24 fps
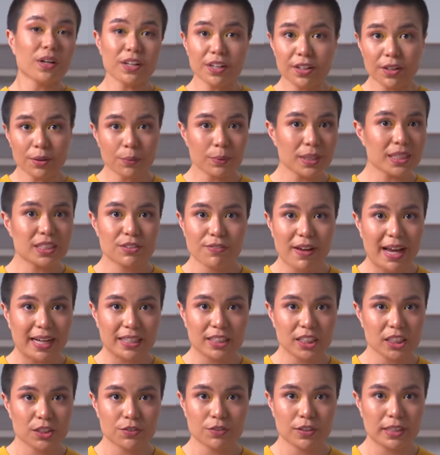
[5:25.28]
are the risk
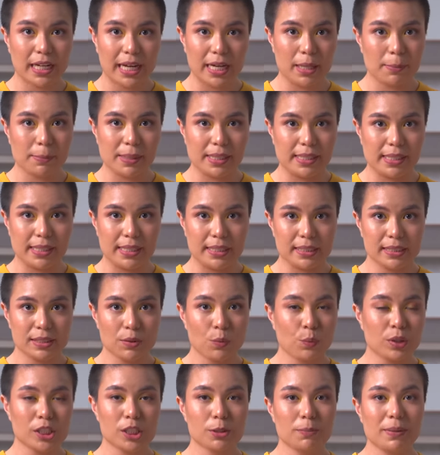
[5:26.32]
factors for diabetes?
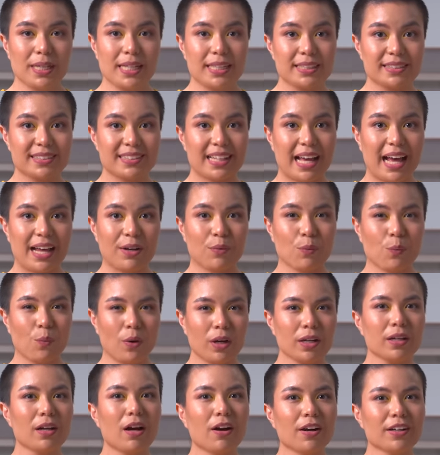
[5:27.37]
Which means that
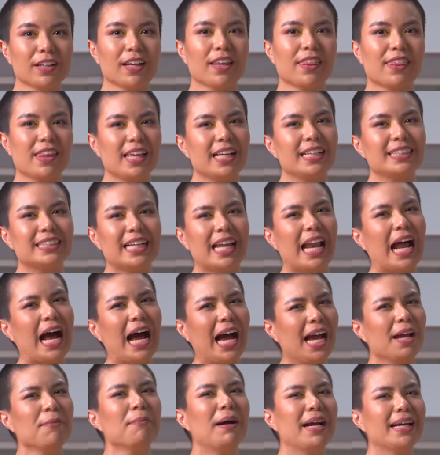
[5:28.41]
what are the things that
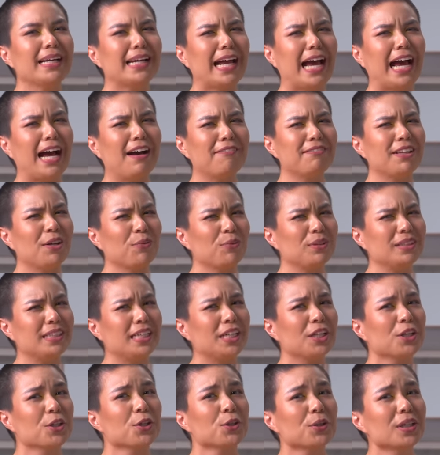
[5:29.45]
I might have that will
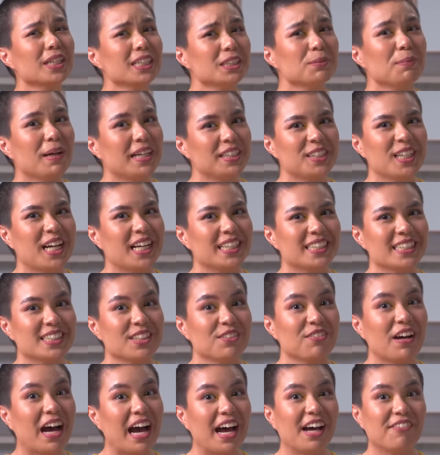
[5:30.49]
increase my chances of
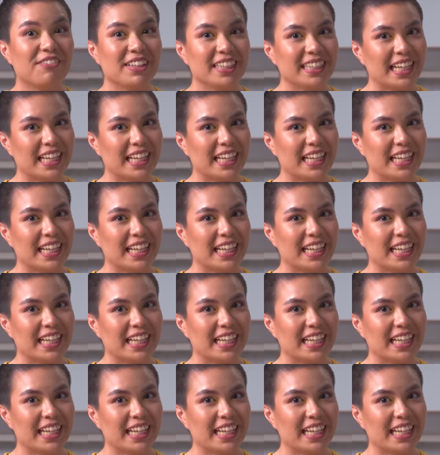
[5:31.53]
having